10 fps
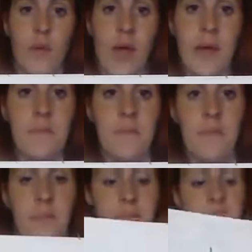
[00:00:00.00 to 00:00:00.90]
Okay.
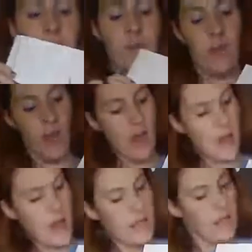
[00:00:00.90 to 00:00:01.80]

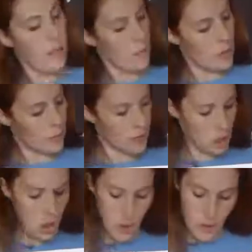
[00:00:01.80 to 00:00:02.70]
Then what I'm
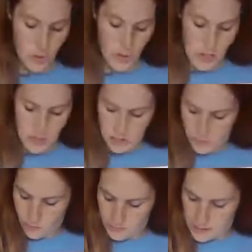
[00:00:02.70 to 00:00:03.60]
going to do
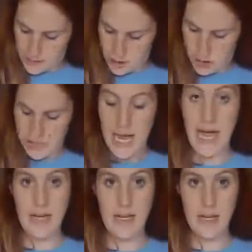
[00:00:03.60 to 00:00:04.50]
from each
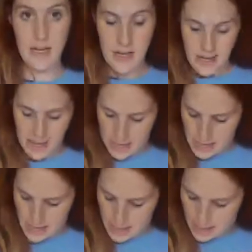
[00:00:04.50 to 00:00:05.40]
side,
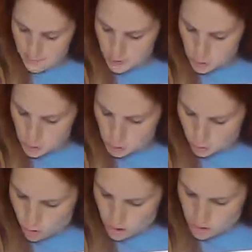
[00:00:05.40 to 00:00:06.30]
I'm going to
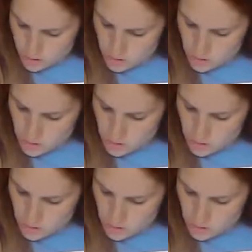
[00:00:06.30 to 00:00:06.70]
draw